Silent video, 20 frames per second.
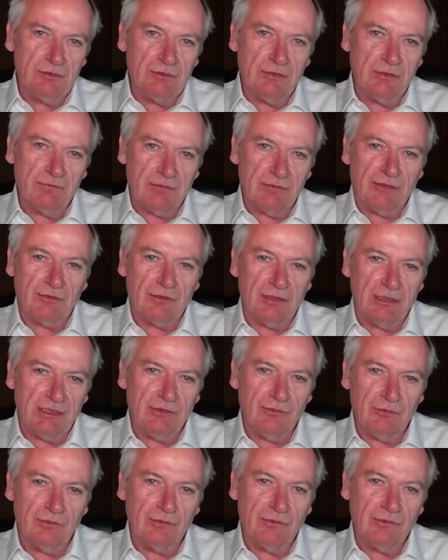
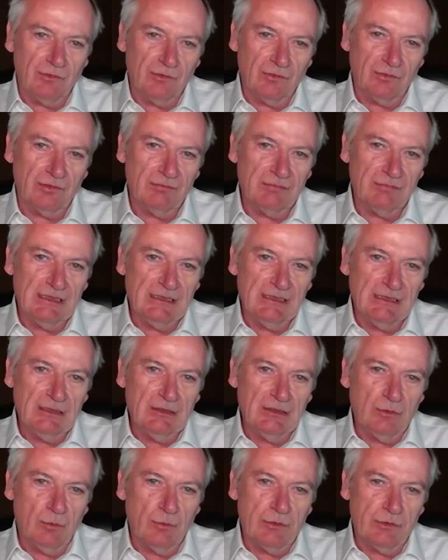congratulations,
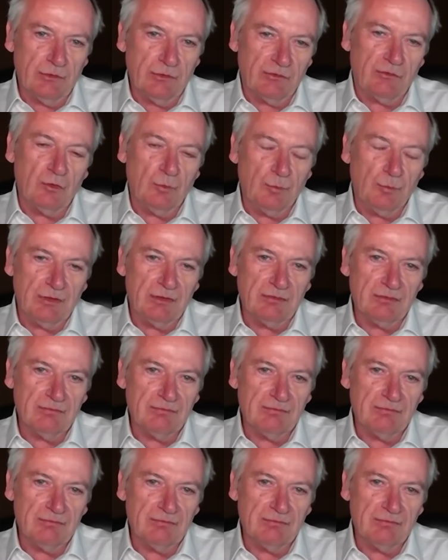or you're stupid.